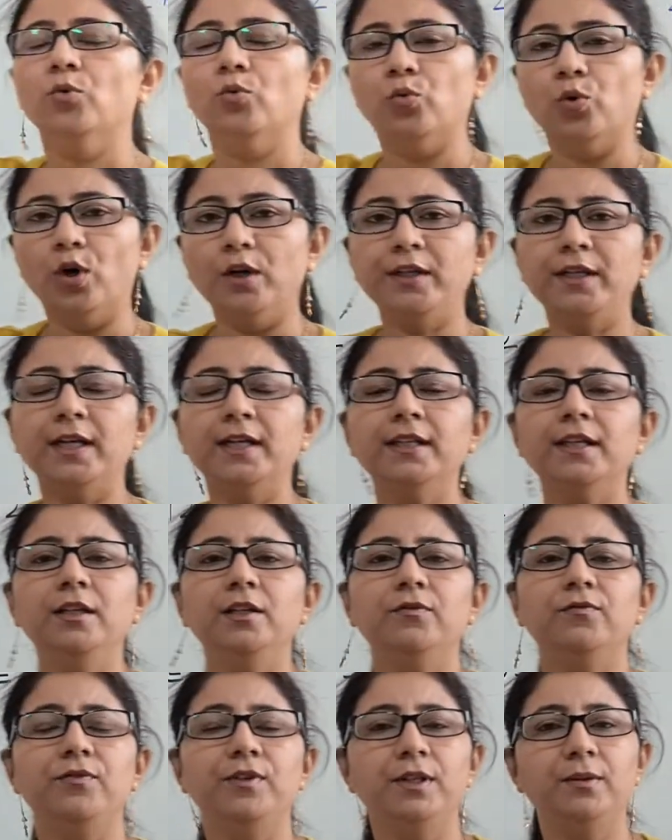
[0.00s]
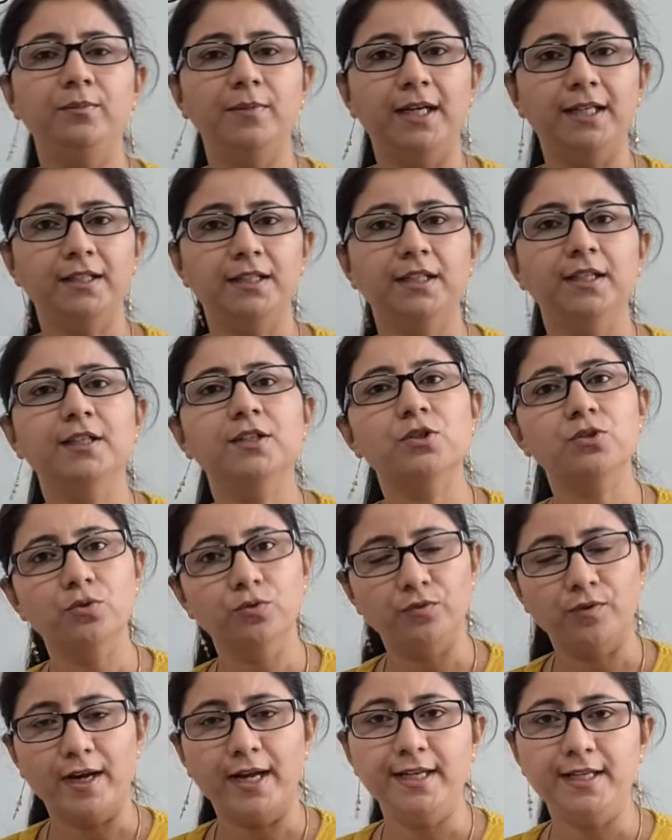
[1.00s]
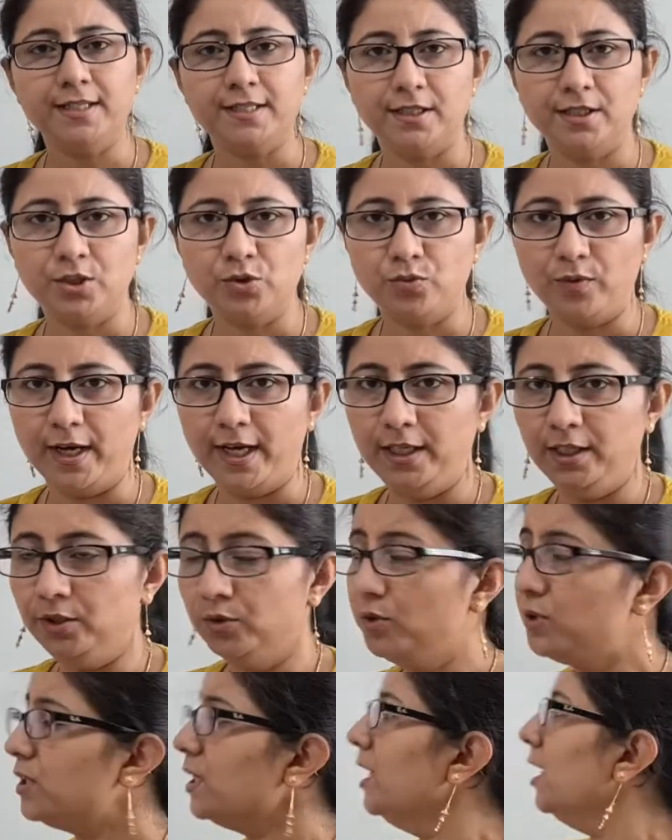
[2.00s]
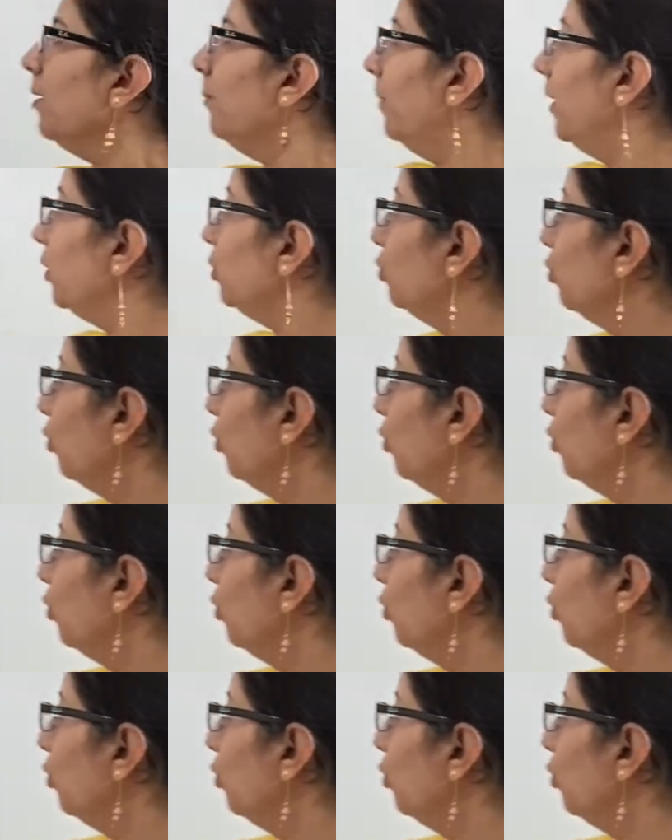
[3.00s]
what are the different methods to find such values, but